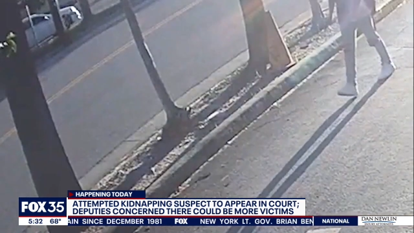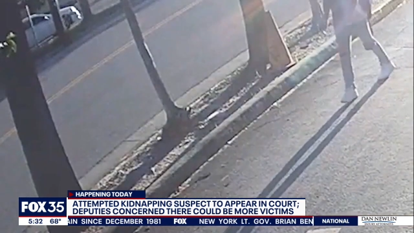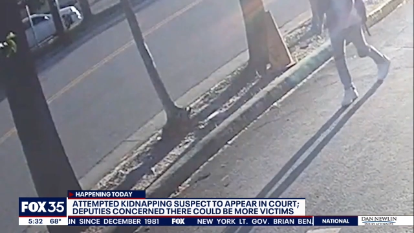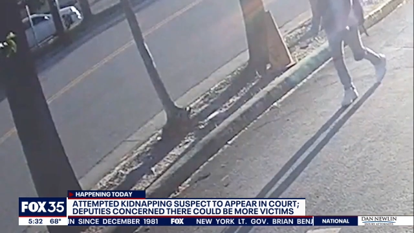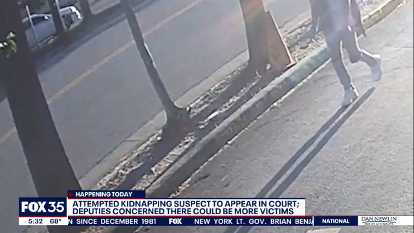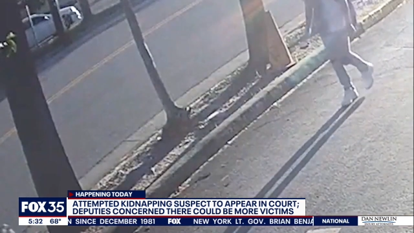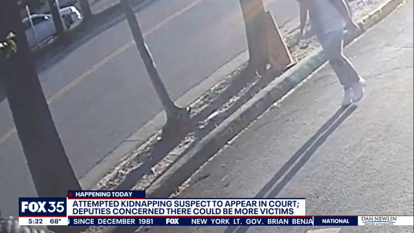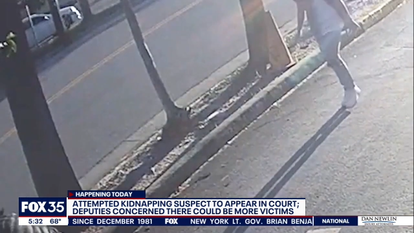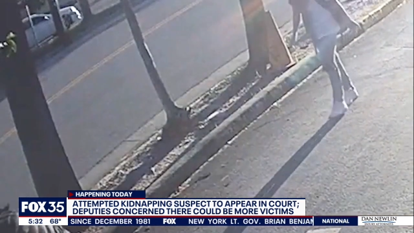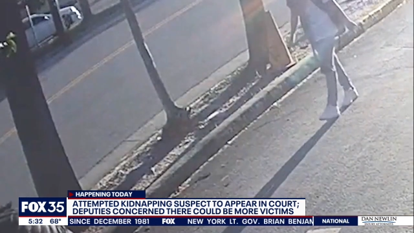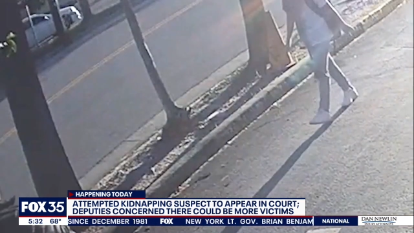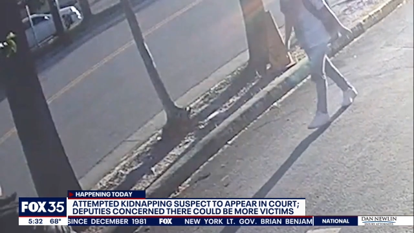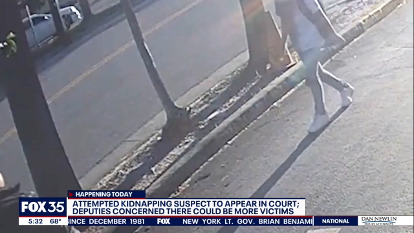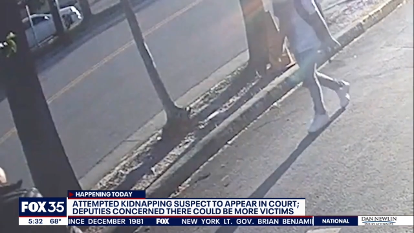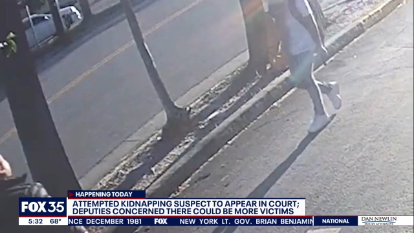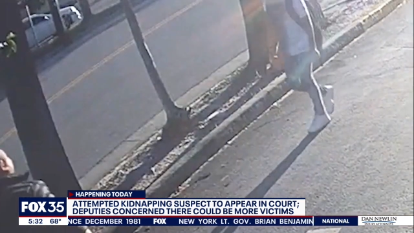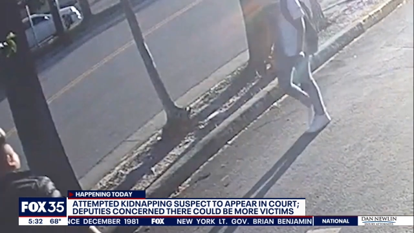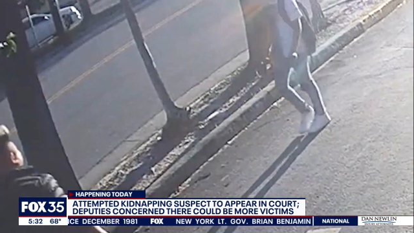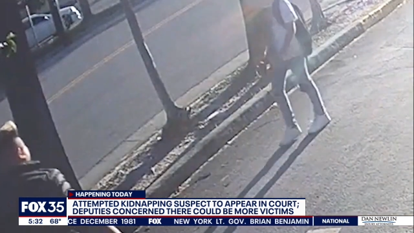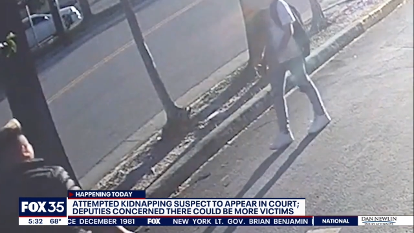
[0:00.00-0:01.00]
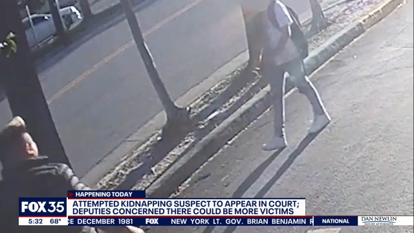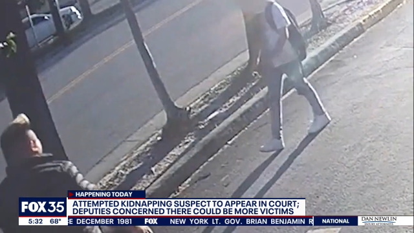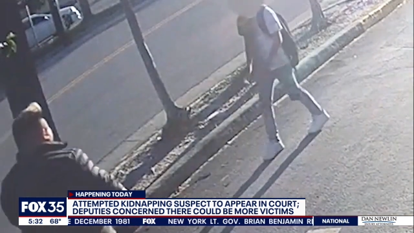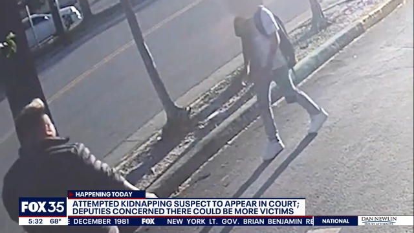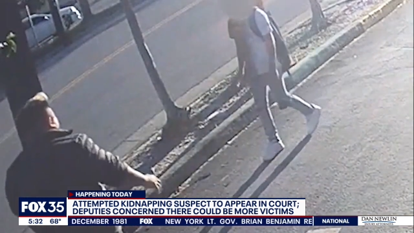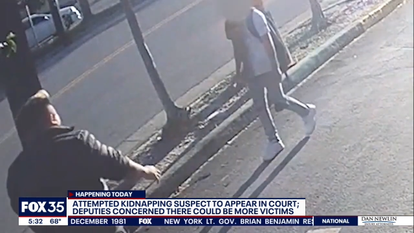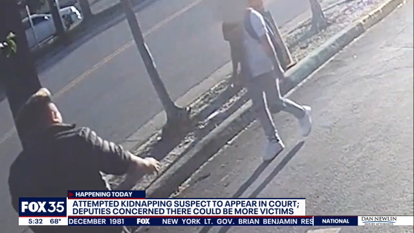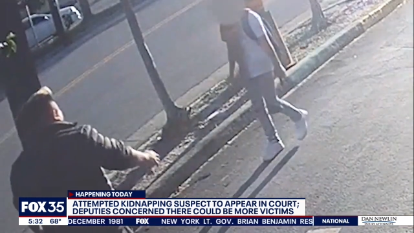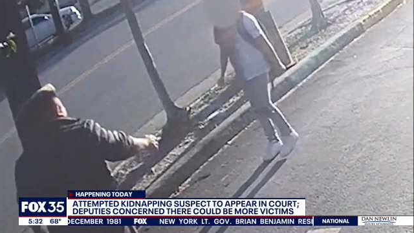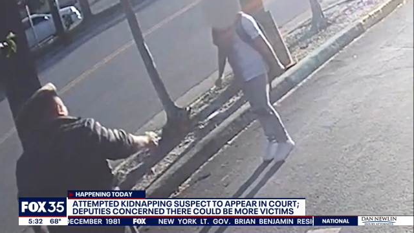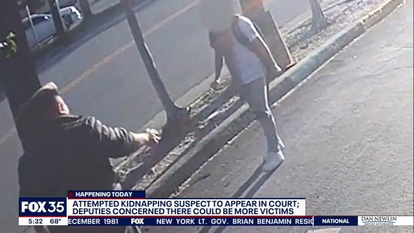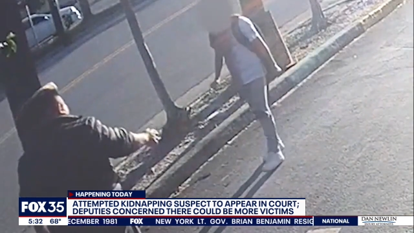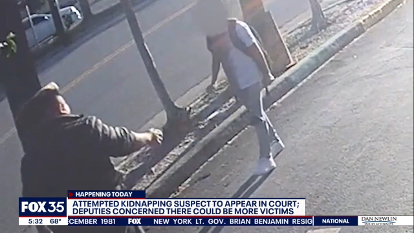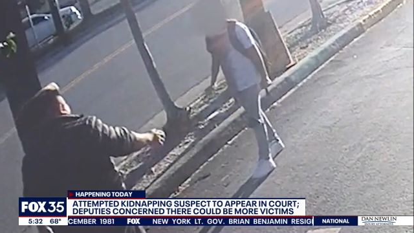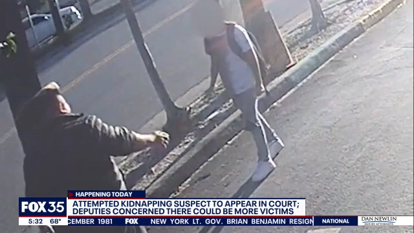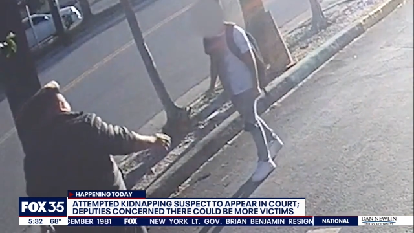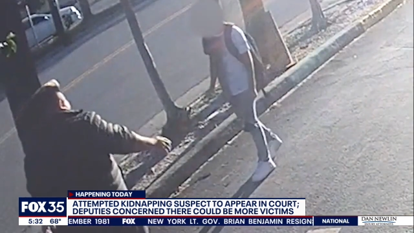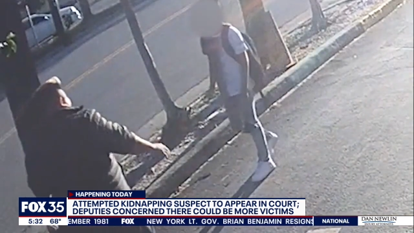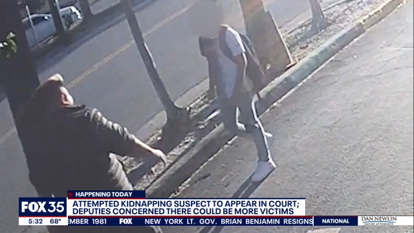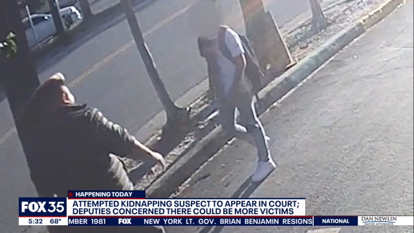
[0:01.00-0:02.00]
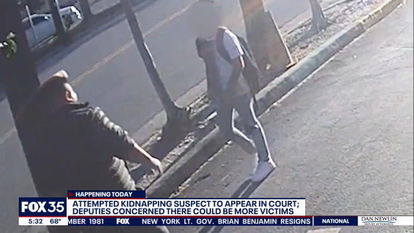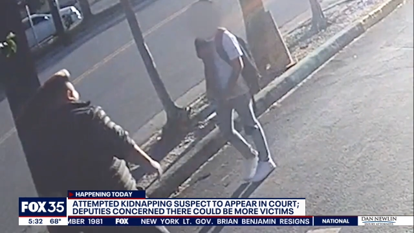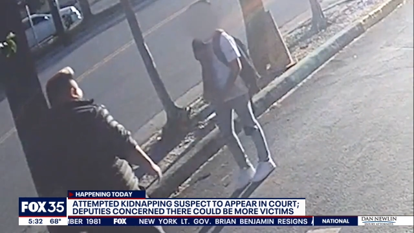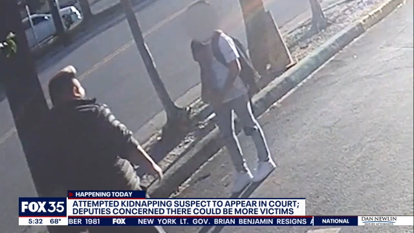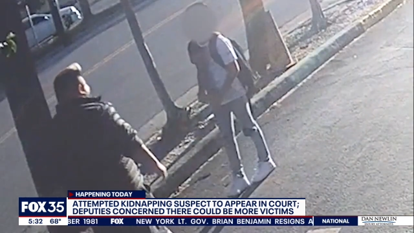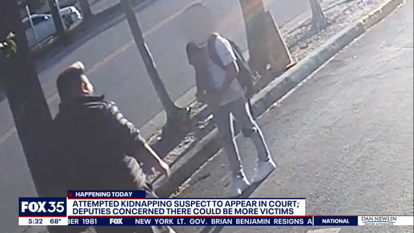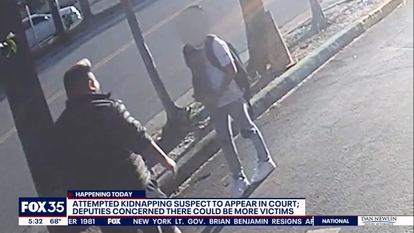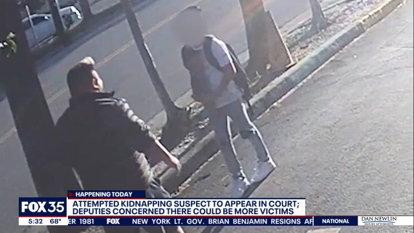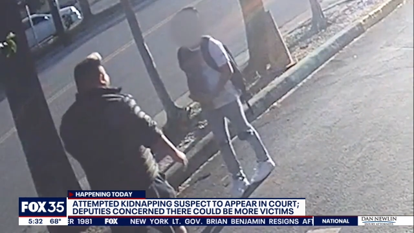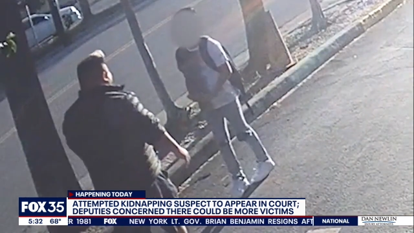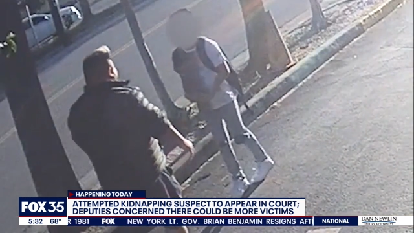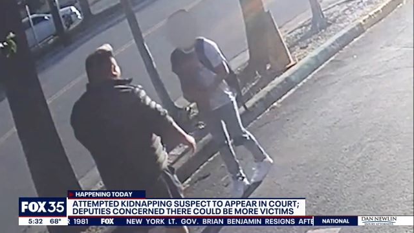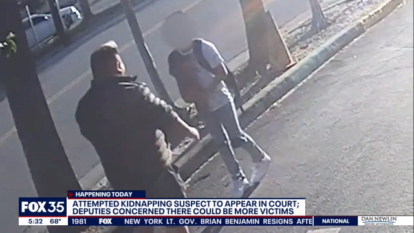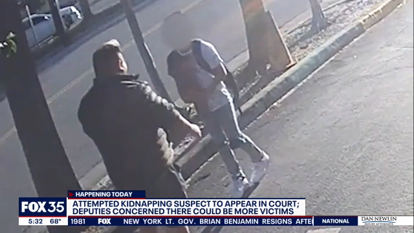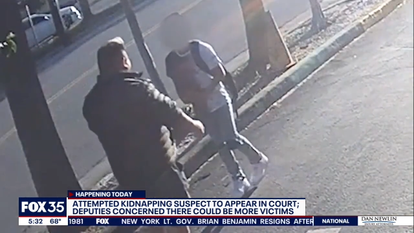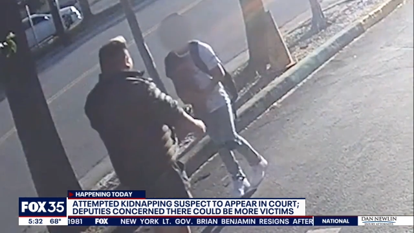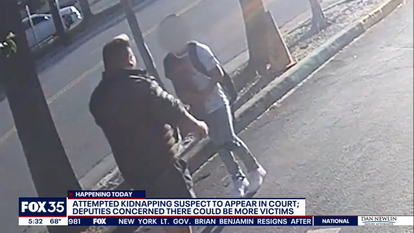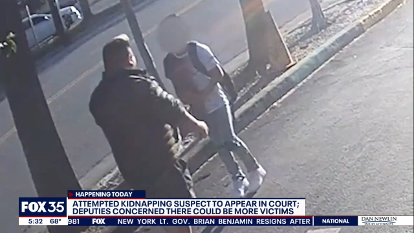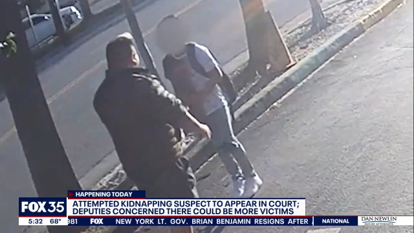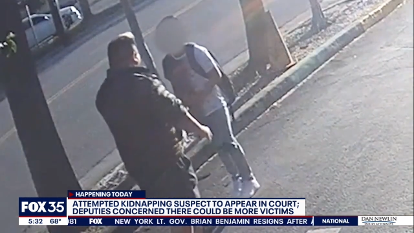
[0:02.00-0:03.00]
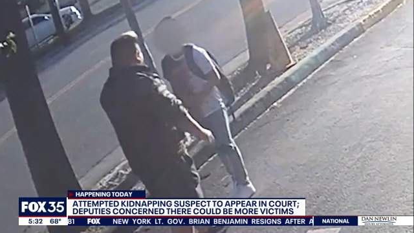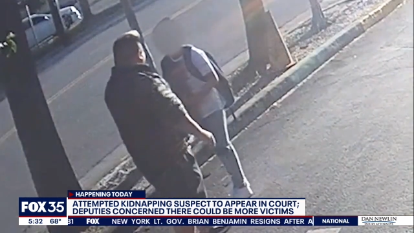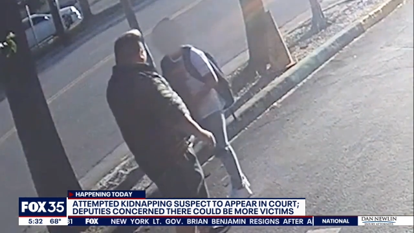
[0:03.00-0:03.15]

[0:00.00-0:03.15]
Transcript: (no speaker visible)